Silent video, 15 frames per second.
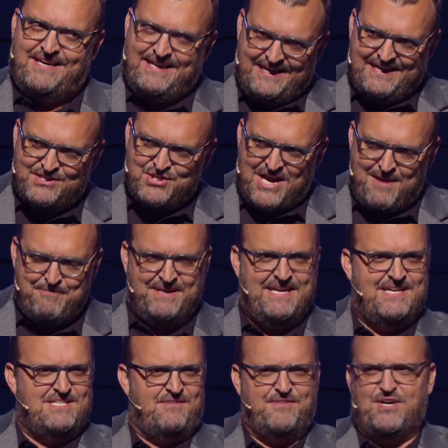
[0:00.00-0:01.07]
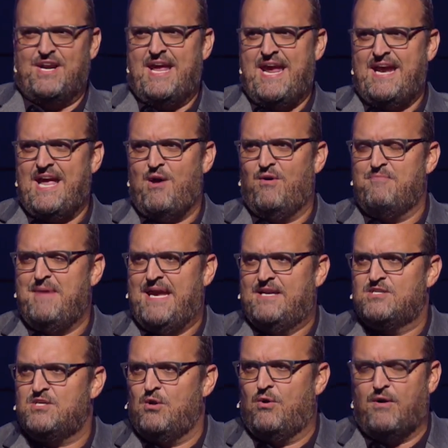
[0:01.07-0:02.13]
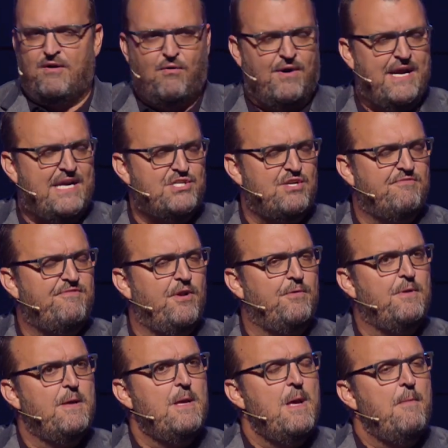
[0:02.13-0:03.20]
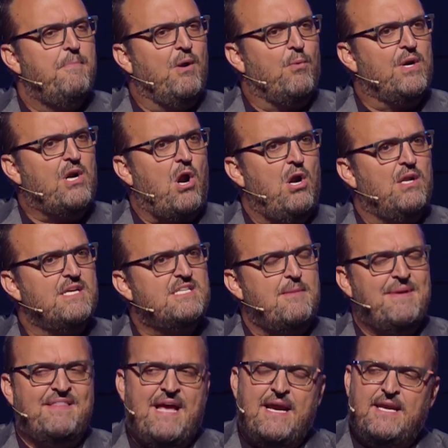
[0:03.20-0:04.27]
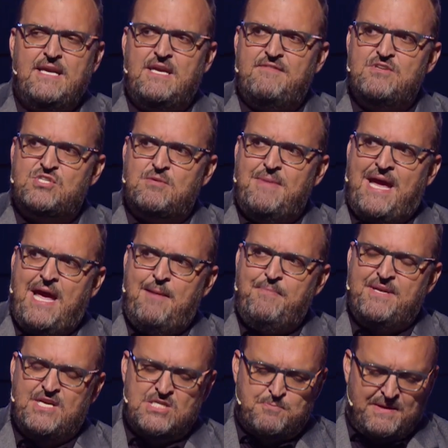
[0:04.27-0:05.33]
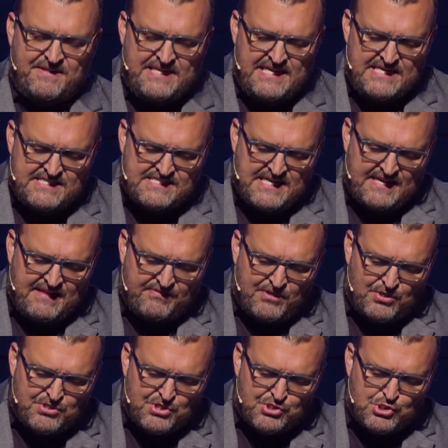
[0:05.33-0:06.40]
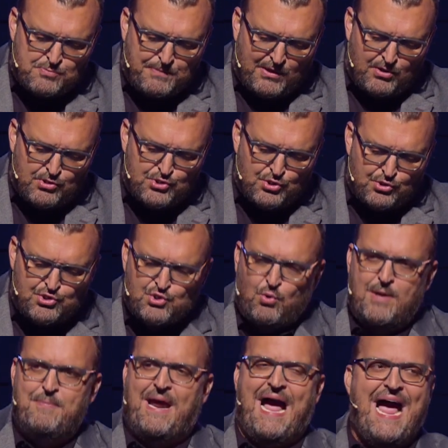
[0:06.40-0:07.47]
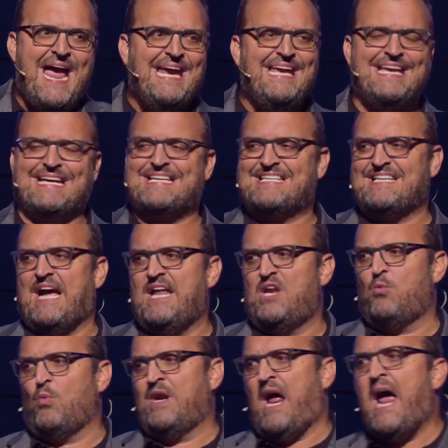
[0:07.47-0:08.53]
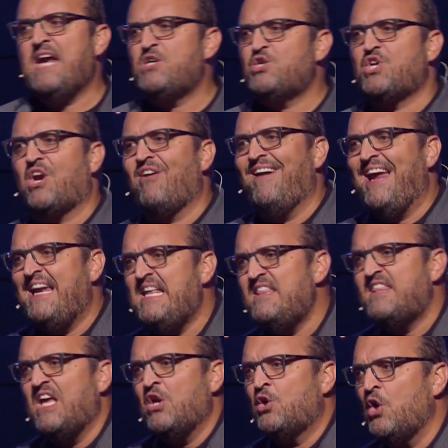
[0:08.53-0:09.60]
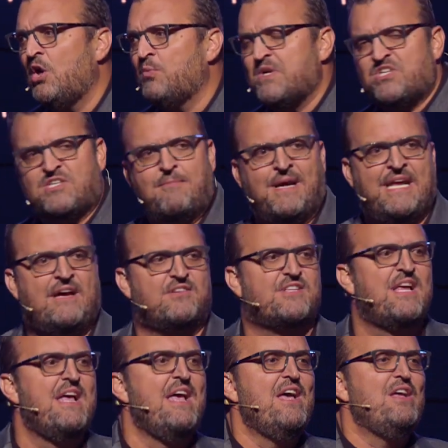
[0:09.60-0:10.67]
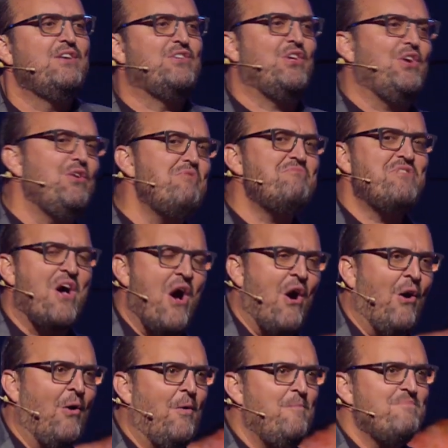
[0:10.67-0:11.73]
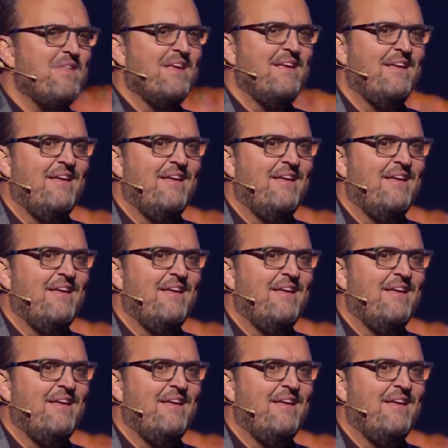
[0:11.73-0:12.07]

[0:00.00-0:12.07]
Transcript: eating Japanese if you're going to hang out with me, so or, or Asian food. But regardless, I mean, that can give you some happiness, but he's saying that there's a spiritual joy. But I get excited when I share anything good with somebody else. Do you know